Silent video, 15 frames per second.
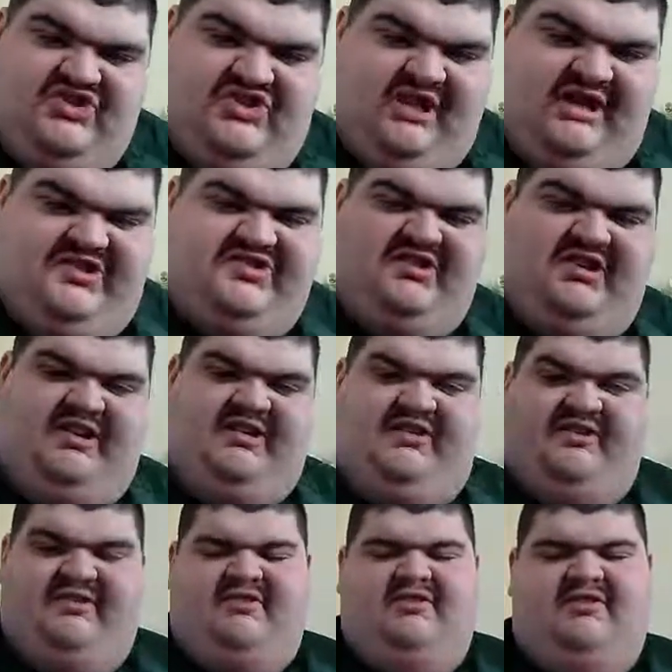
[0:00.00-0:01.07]
John Cena.
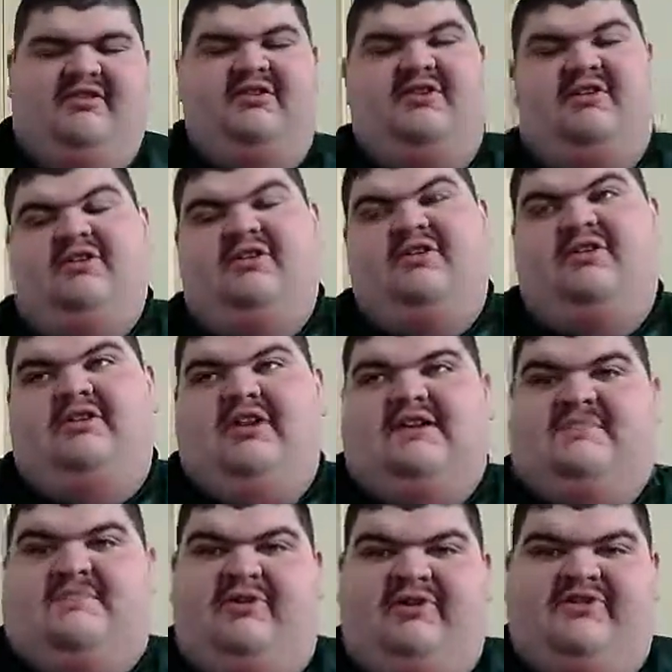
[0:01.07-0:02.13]
As
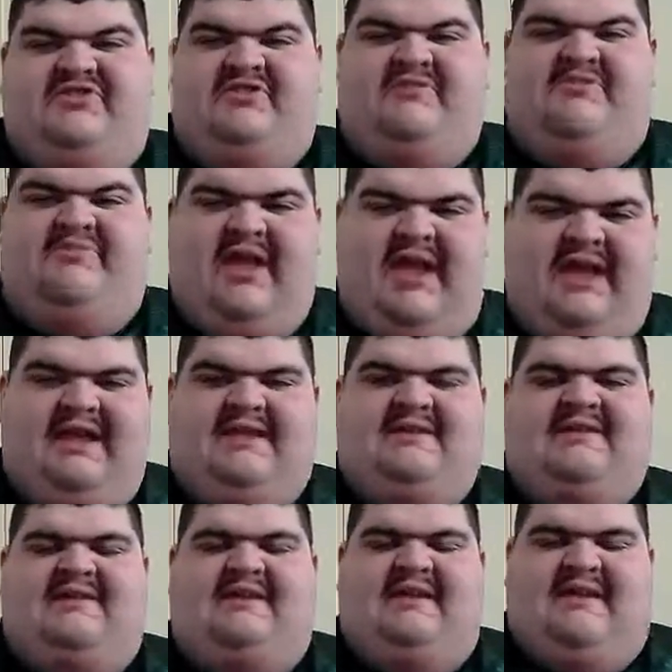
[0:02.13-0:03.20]
much as it
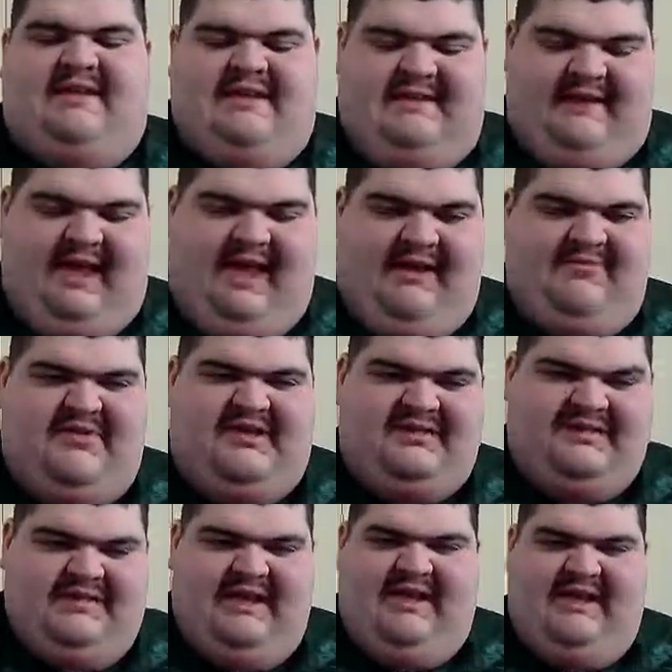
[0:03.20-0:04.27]
pains to have me
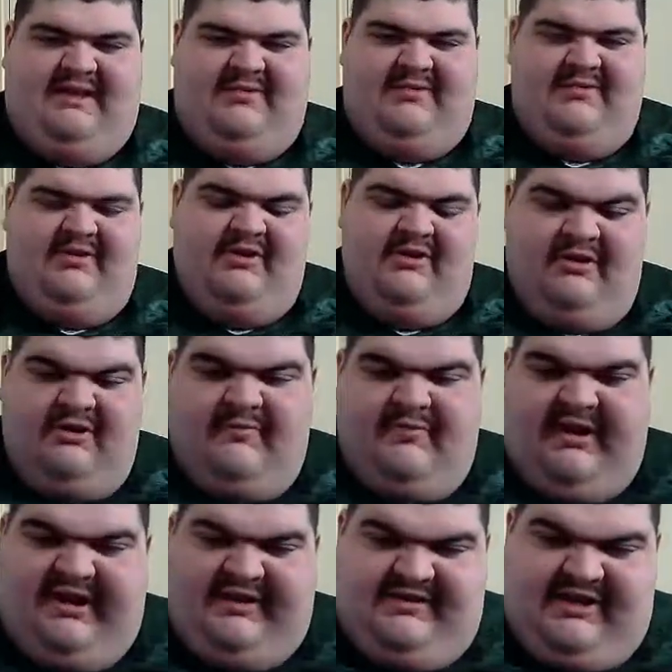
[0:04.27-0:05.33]
say it, but
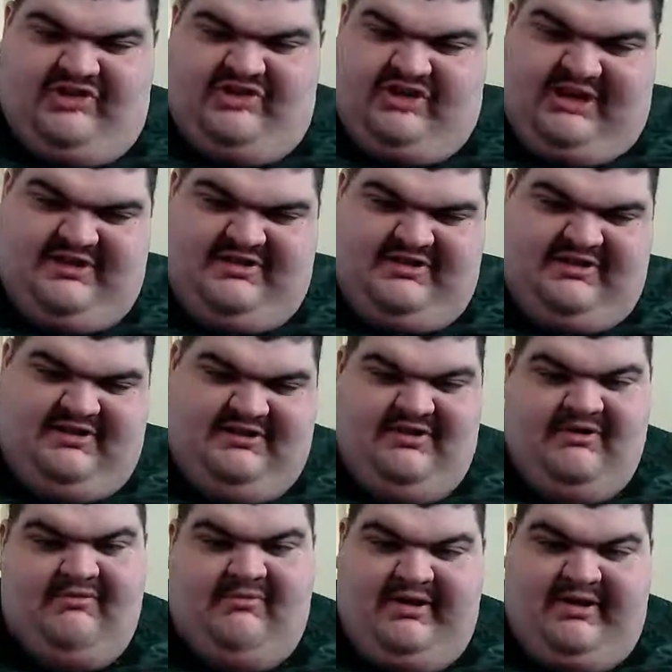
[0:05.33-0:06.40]
I think John Cena's
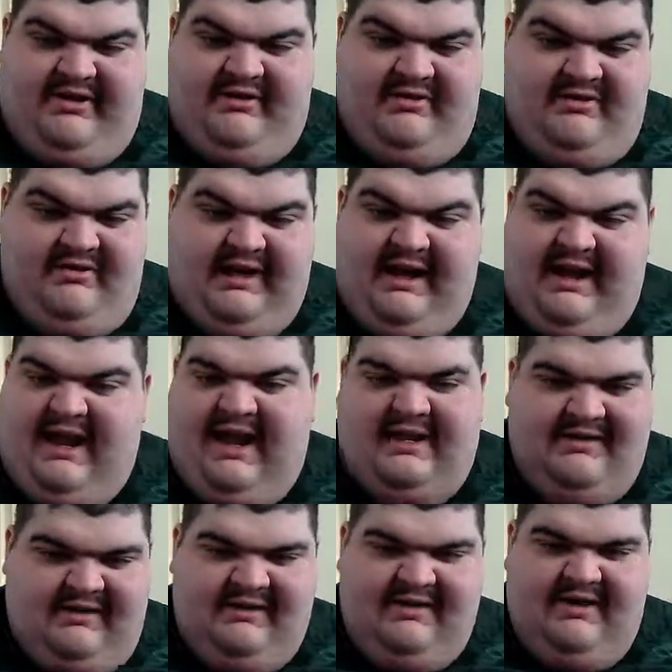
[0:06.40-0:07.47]
gonna win. I hate
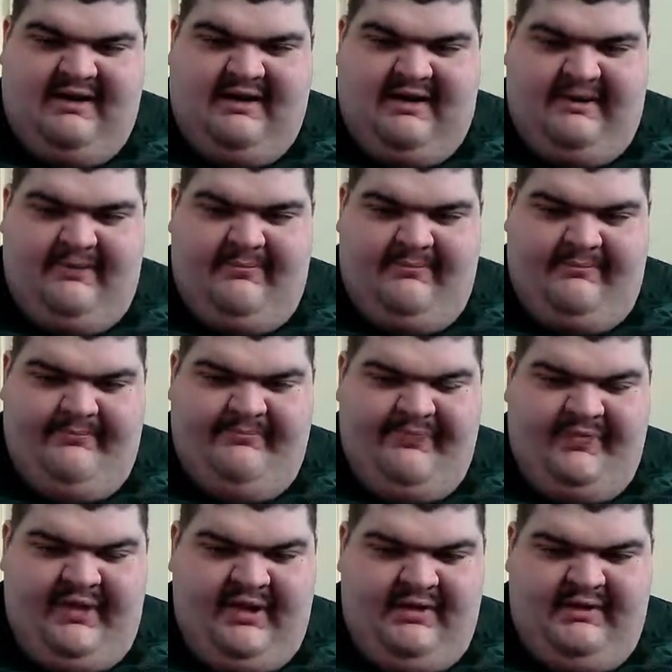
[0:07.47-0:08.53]
the guy.
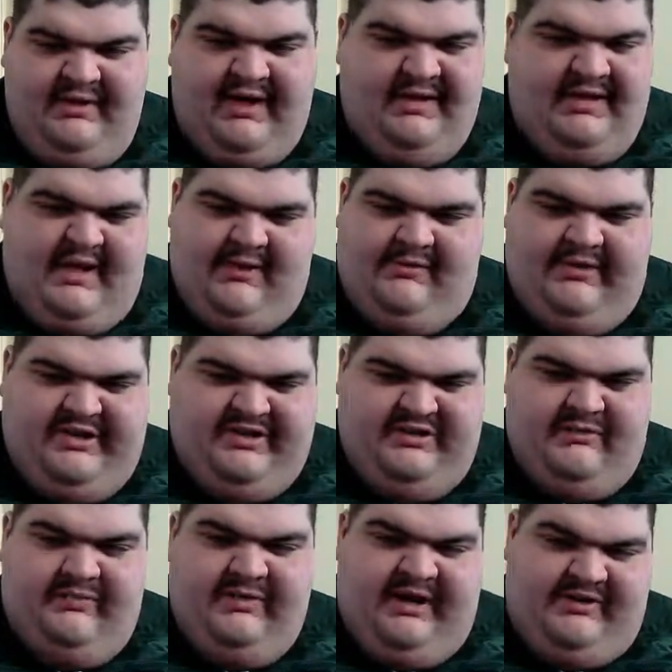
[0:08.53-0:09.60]
He can't wrestle,
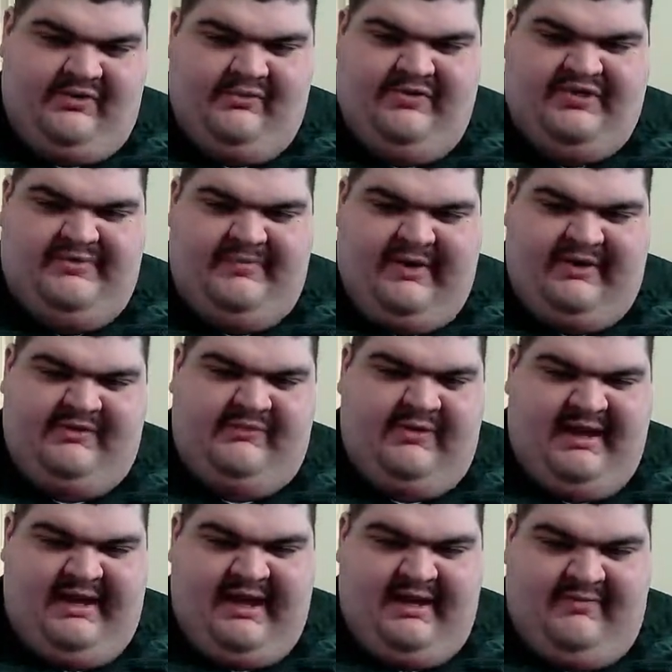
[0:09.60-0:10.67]
but I do respect what
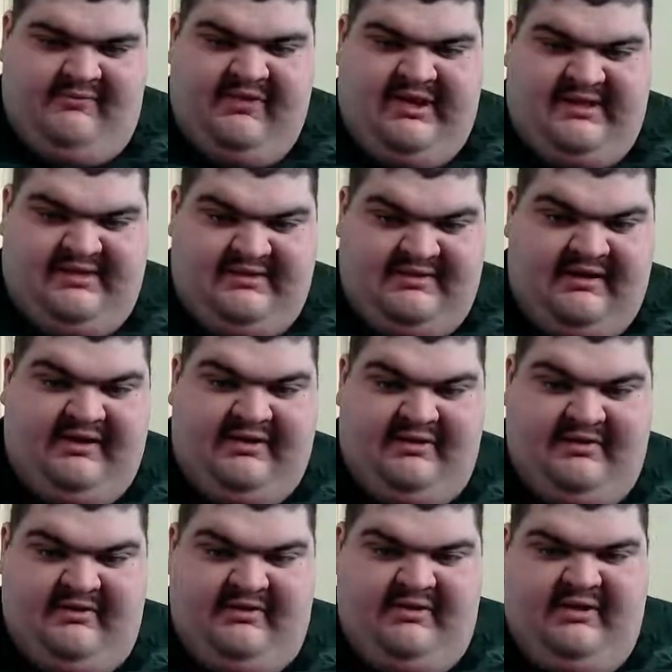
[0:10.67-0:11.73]
he's done
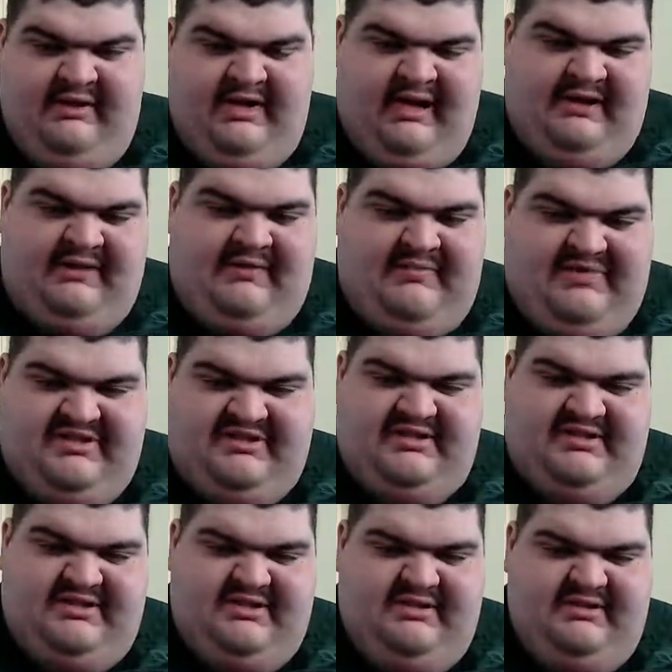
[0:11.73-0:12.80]
in the business.